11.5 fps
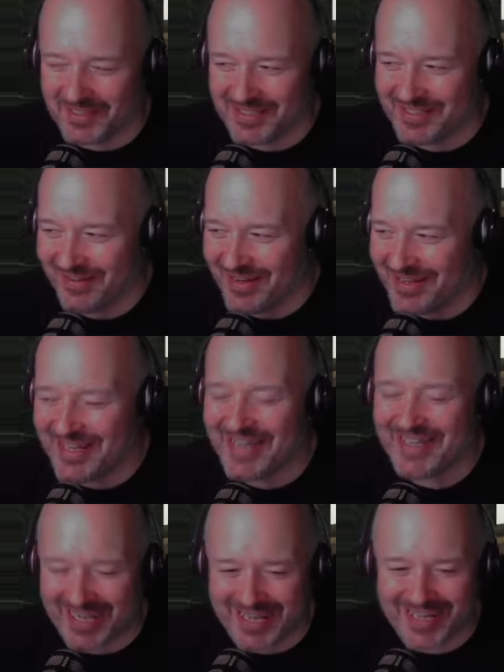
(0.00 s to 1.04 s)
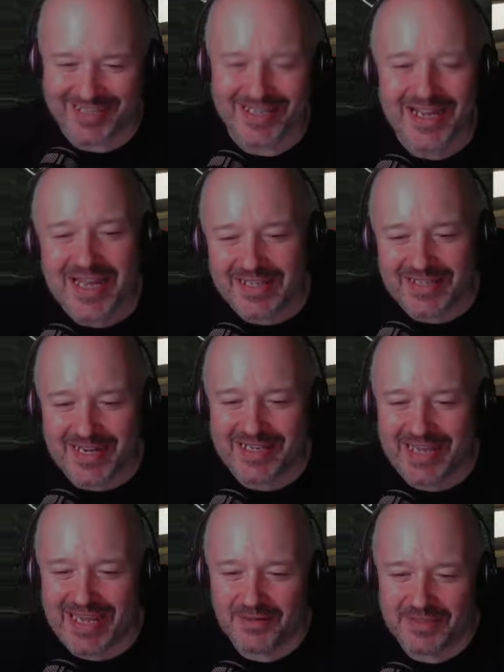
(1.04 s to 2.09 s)
decide, dedicate
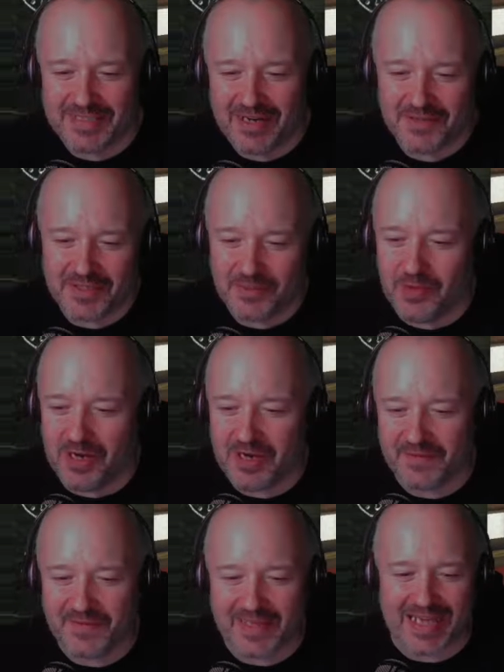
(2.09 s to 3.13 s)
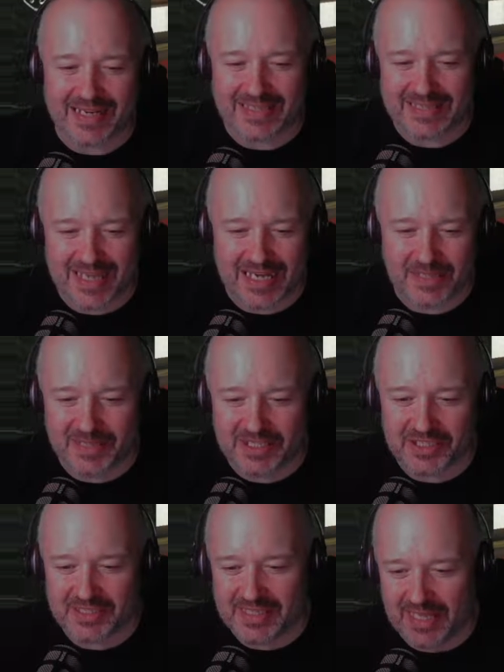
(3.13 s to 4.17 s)
Dedicate yourself to the work of the Galaxy
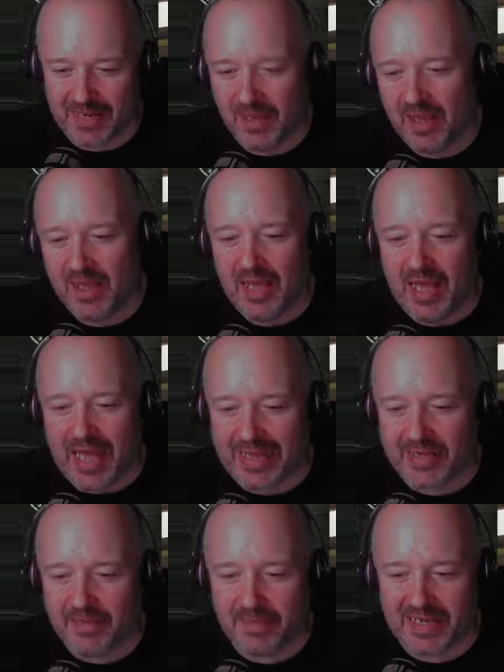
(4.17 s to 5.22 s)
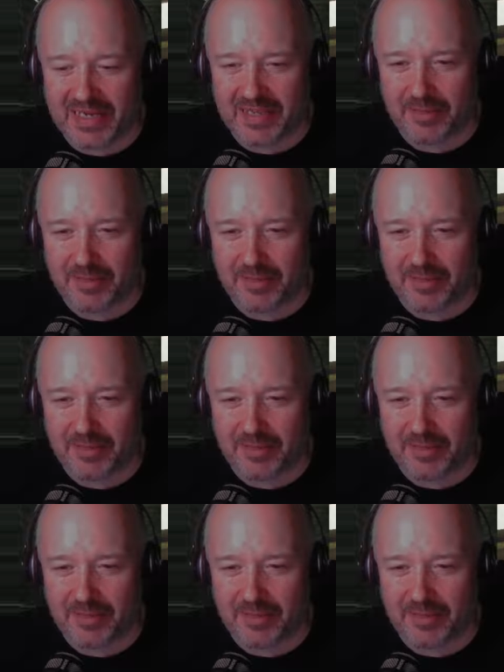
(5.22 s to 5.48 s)
Expedition Team and complete the